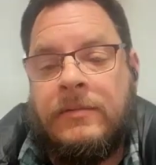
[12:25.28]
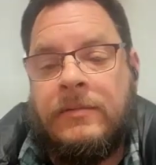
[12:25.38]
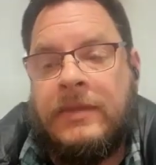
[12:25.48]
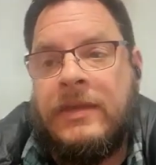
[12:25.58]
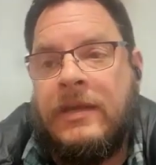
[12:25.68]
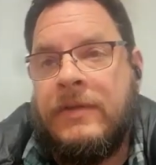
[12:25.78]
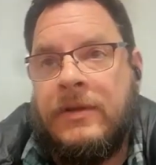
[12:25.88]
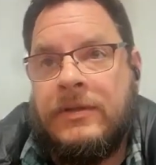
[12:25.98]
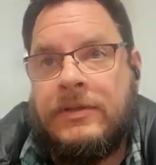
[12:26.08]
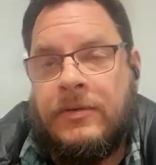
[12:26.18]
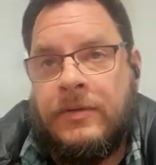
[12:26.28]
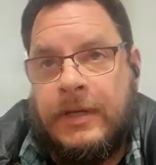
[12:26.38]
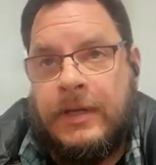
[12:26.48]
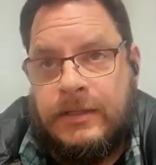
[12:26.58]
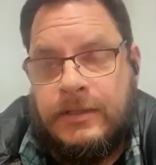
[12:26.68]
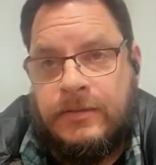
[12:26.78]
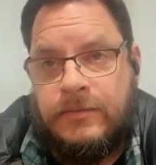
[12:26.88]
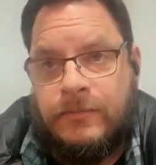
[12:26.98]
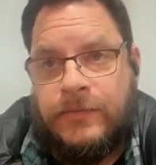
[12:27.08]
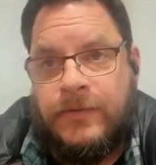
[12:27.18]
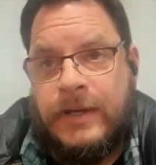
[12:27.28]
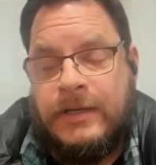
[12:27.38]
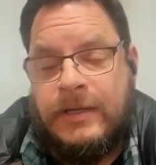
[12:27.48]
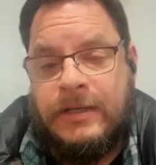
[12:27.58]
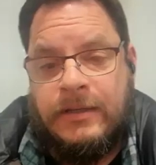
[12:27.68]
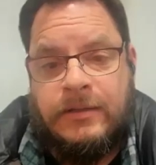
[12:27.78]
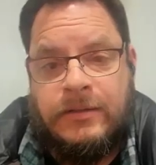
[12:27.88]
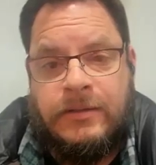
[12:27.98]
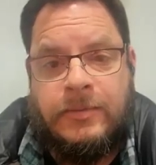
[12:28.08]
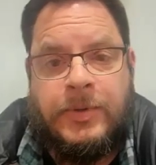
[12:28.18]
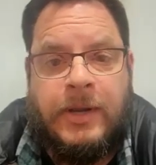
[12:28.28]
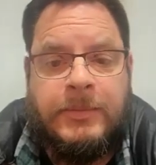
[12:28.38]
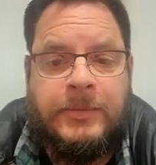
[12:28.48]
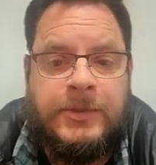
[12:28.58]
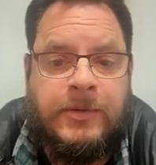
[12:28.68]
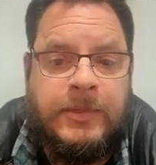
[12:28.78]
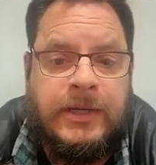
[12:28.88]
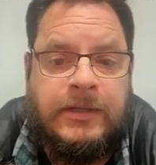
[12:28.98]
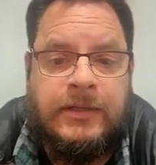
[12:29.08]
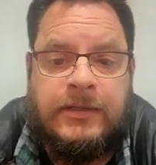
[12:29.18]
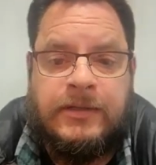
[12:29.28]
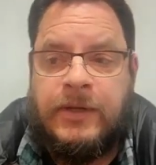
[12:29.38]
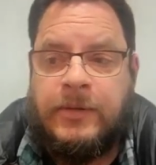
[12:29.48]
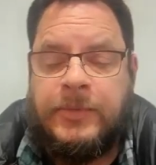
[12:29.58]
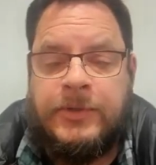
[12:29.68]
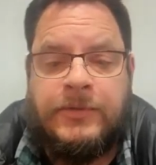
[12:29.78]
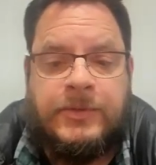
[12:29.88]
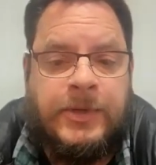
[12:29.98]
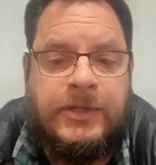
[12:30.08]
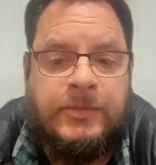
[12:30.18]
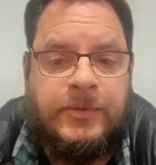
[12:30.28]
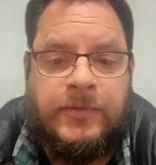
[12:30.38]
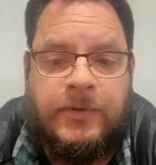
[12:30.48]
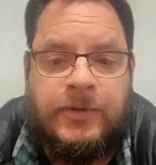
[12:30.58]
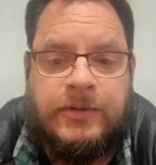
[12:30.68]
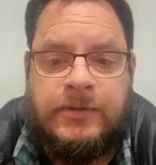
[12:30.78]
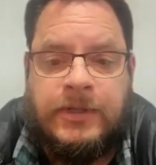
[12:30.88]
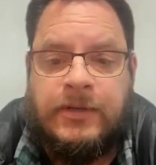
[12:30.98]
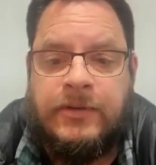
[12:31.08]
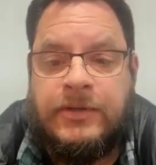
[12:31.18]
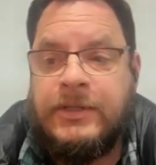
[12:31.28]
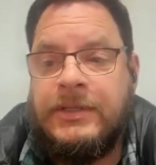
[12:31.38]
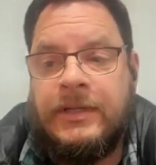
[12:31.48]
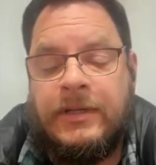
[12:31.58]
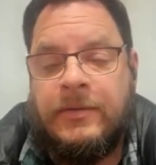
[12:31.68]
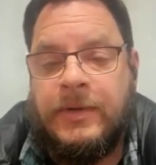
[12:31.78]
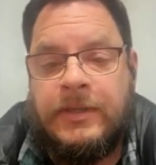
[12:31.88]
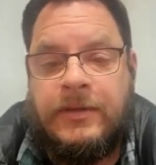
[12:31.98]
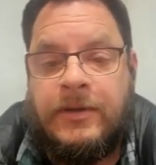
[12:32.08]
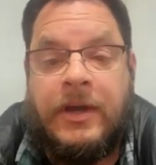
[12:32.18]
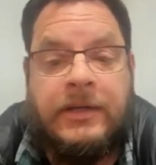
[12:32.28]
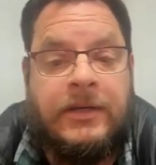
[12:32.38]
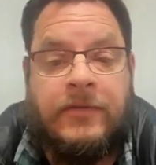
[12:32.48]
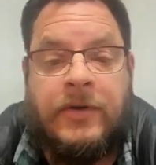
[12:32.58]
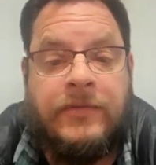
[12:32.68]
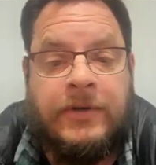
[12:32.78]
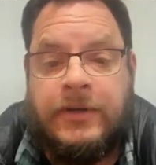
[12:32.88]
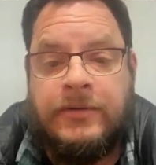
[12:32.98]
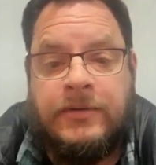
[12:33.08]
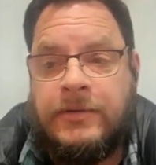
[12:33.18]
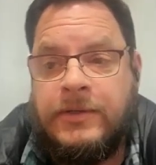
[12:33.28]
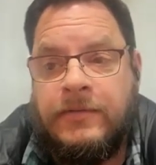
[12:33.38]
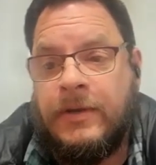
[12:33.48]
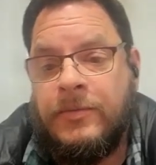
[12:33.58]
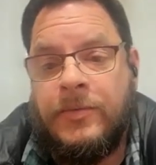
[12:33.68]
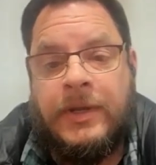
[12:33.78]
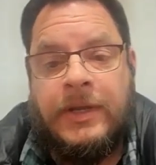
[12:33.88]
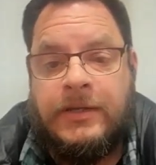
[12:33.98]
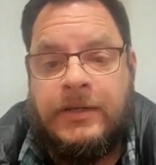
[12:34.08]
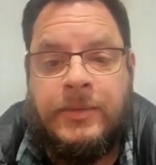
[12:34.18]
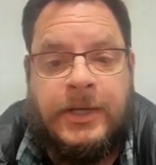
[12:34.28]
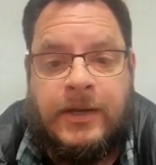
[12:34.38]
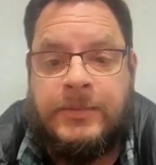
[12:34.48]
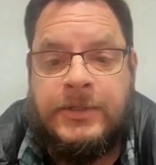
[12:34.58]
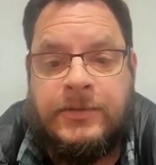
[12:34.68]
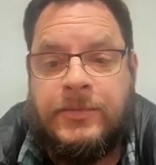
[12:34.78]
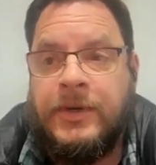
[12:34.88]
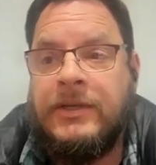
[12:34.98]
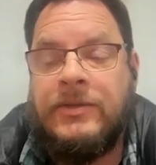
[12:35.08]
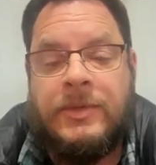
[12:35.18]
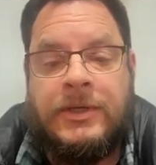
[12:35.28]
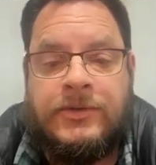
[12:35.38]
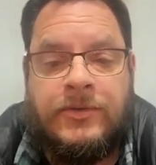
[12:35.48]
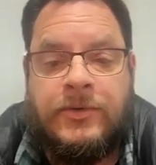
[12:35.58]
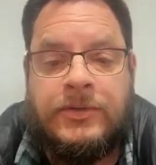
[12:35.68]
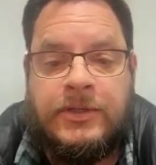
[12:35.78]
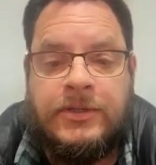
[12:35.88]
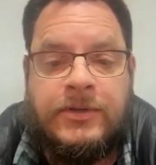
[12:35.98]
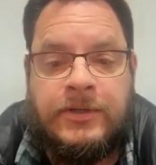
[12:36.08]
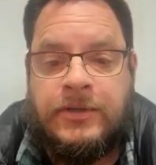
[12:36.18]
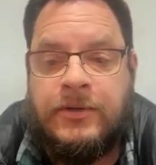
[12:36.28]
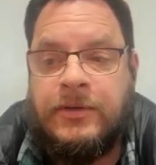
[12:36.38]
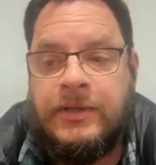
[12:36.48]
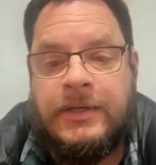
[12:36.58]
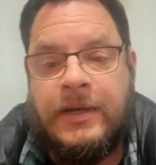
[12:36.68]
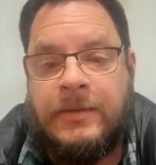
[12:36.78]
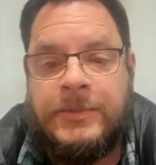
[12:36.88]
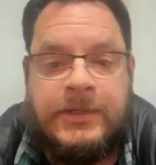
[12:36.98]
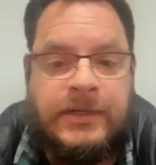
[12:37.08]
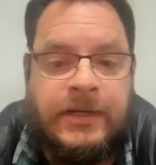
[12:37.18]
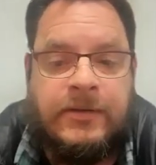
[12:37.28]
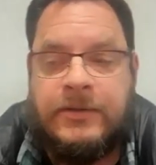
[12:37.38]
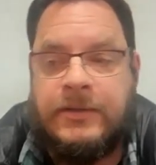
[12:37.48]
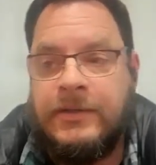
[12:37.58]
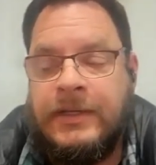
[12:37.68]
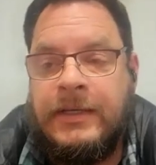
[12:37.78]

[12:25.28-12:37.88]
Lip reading: I think of it also as refining the problem domain that the developer is responsible for. You're just dealing with cognitive overload. You've got way too many options, way too many screws that you can turn and knobs and dials. And